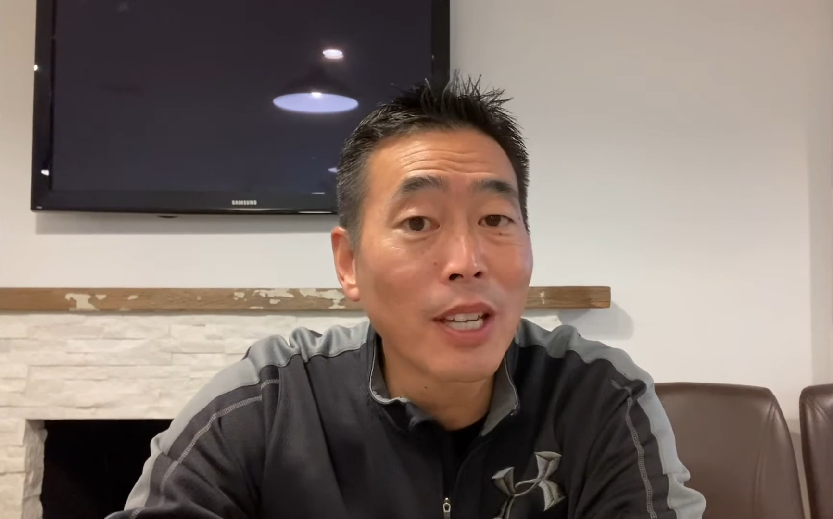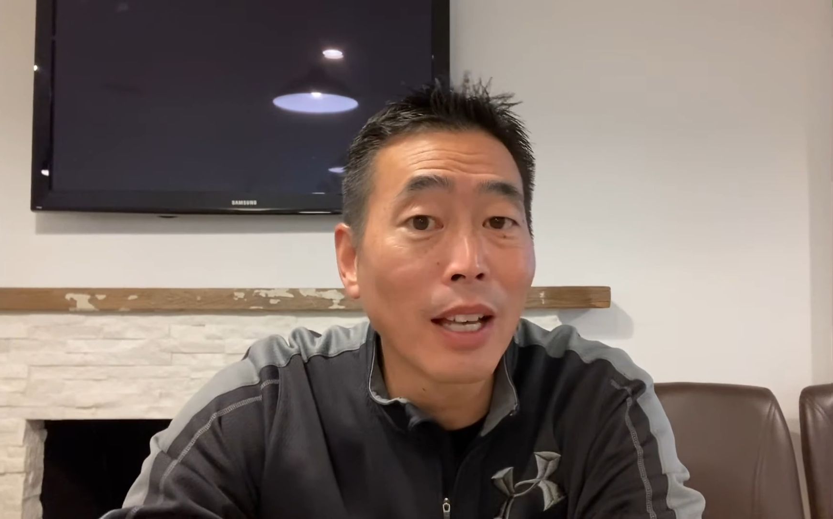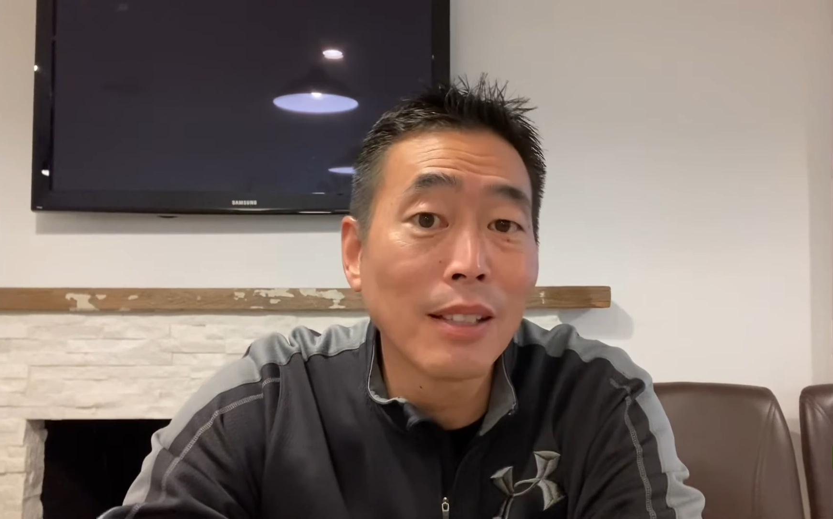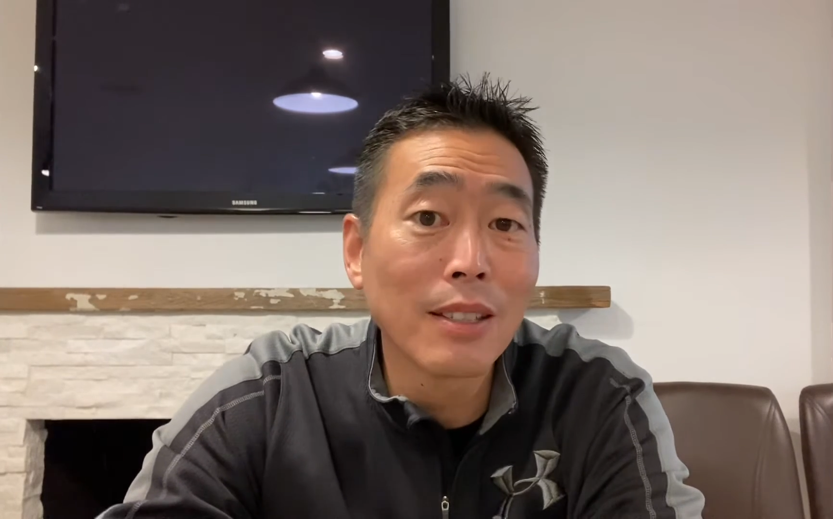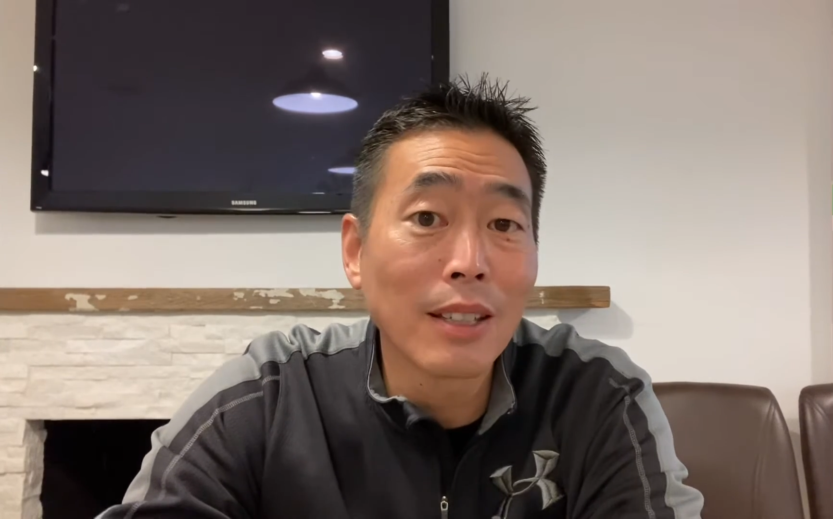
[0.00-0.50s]

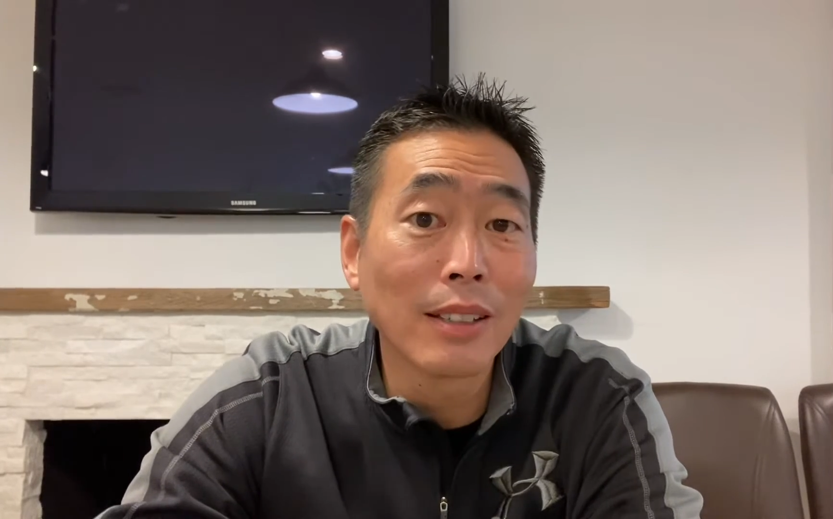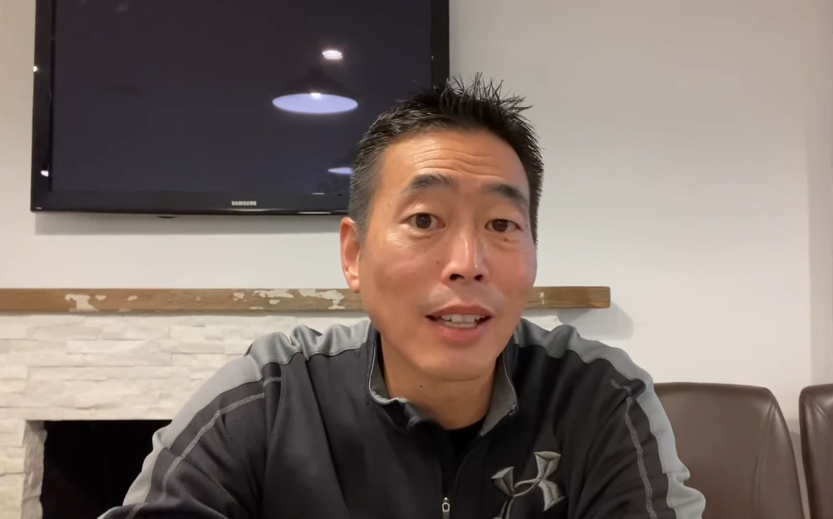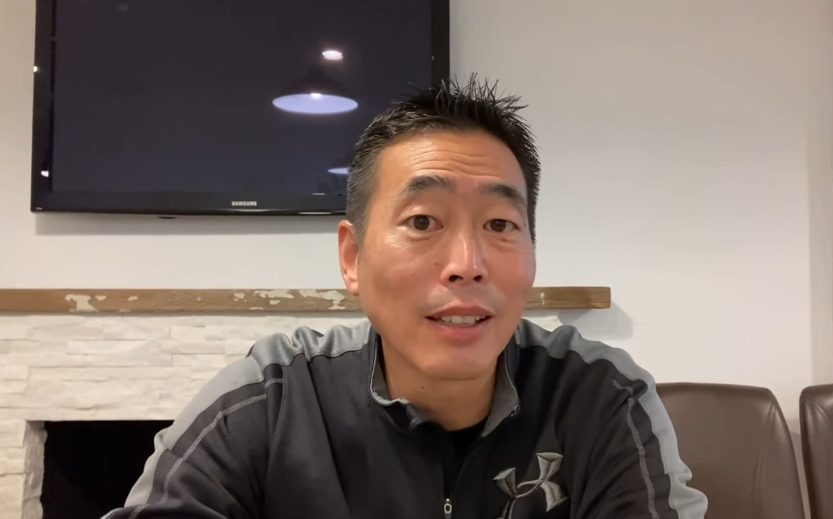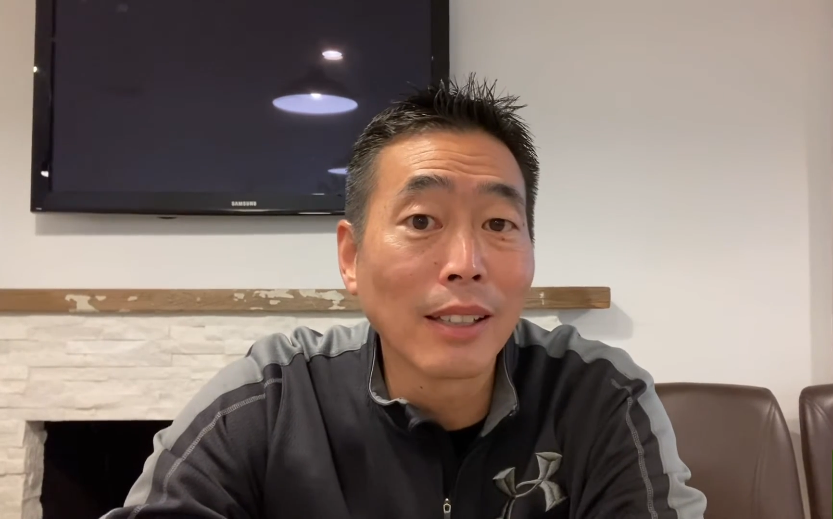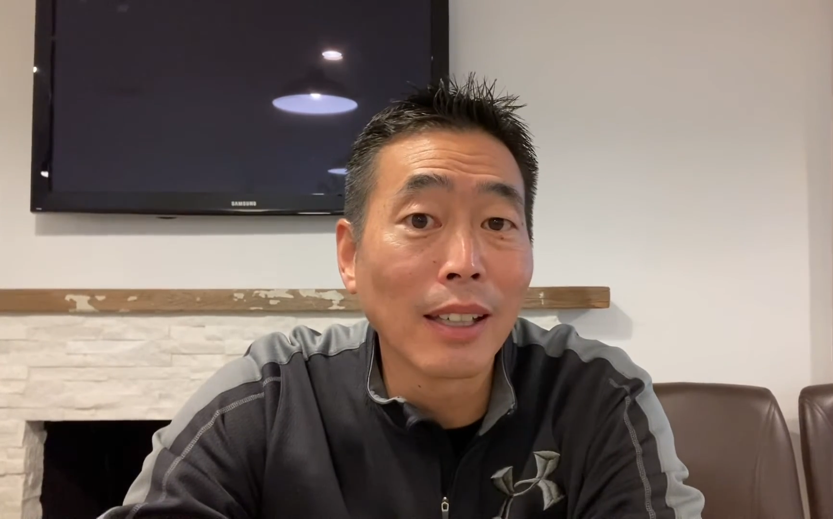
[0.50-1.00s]
challenging
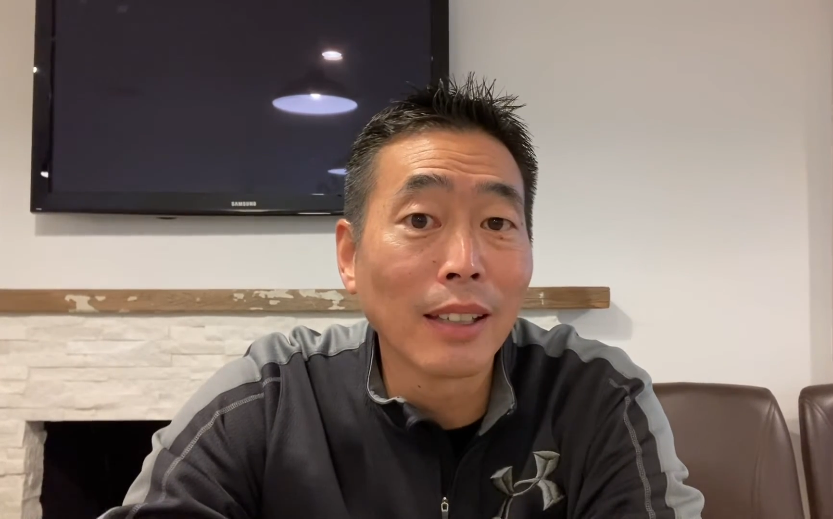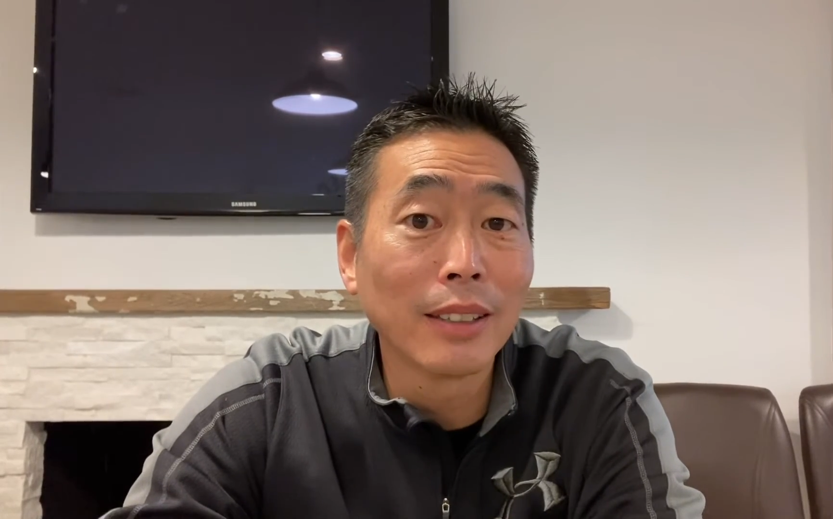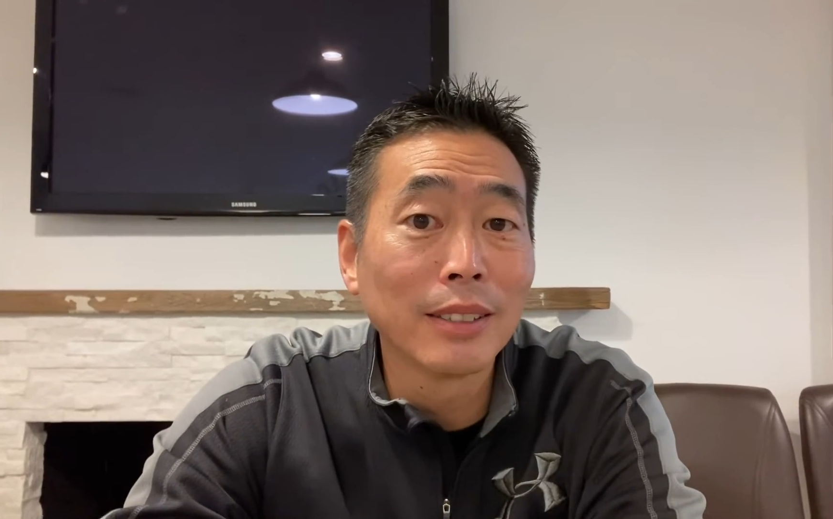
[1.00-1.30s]
lately?